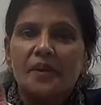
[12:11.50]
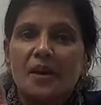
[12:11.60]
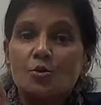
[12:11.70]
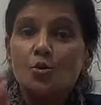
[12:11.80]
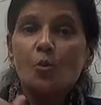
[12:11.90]

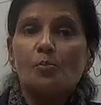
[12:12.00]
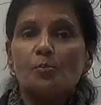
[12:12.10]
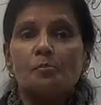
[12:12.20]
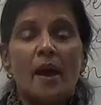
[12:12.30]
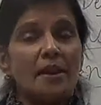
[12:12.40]
So
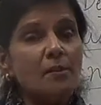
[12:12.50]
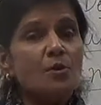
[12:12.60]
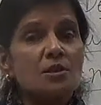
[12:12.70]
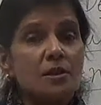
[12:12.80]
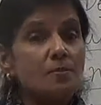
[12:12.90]
many
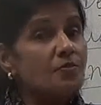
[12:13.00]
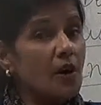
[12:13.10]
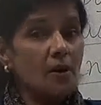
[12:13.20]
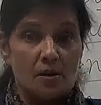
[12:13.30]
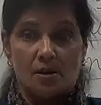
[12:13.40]
Muslims were
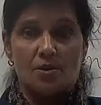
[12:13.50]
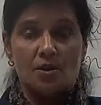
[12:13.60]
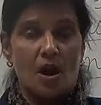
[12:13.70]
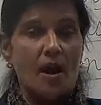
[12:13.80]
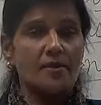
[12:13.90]
hurt
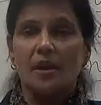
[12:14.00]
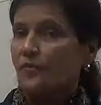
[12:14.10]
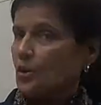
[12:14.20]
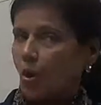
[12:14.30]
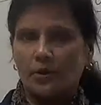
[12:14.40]
and they
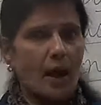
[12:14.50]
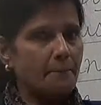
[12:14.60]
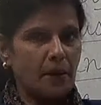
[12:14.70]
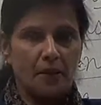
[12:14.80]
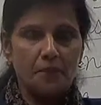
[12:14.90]
were not
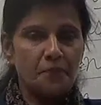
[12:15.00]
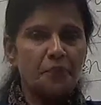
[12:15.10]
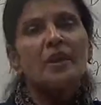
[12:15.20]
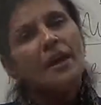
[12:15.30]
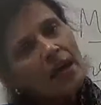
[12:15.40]
happy.
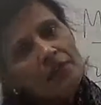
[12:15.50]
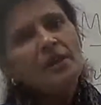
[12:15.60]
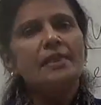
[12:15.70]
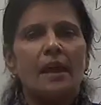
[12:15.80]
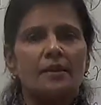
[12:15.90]

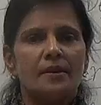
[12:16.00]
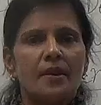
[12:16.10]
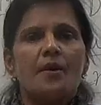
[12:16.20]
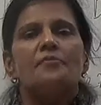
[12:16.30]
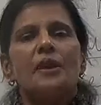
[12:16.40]
Even then,
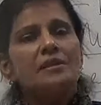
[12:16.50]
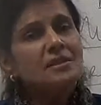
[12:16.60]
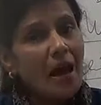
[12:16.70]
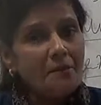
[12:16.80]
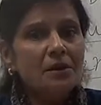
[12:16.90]
when
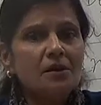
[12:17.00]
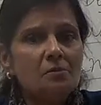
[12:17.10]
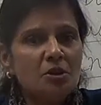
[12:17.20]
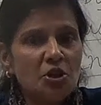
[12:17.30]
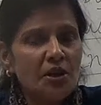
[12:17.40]
Simon
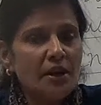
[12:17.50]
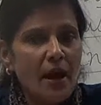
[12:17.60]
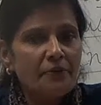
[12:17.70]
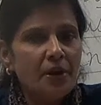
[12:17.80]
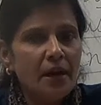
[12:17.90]
Commission
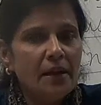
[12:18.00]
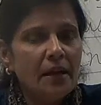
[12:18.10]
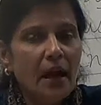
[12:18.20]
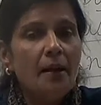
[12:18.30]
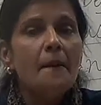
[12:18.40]
arrived in
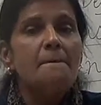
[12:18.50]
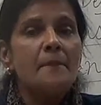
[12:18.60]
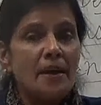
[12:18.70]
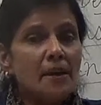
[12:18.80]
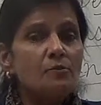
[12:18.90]
India,
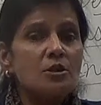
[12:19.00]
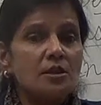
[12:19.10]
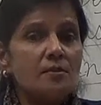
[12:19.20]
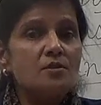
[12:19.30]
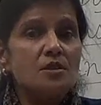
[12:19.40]
many
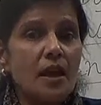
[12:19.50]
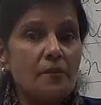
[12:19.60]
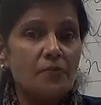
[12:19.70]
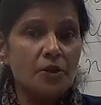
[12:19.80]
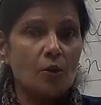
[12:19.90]
Muslims
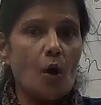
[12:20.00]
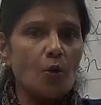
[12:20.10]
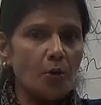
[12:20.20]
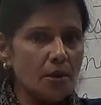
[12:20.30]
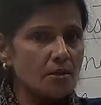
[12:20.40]
came with the
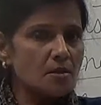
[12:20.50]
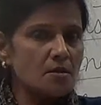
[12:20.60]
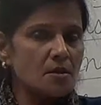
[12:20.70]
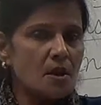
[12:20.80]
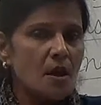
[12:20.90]
Congress
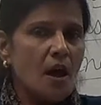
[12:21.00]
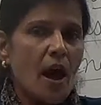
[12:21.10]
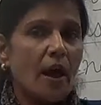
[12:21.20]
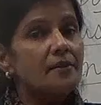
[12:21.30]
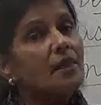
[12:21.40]

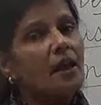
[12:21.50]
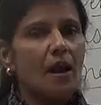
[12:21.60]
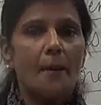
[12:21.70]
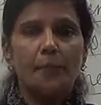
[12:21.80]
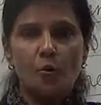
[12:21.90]
and they
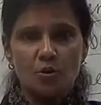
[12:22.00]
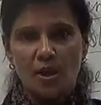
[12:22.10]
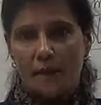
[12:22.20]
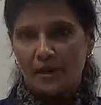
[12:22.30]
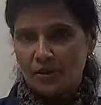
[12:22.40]
opposed
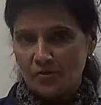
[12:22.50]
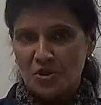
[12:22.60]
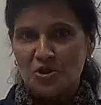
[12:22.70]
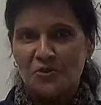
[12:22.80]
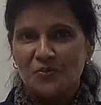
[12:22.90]
Simon
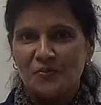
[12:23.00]
Commission.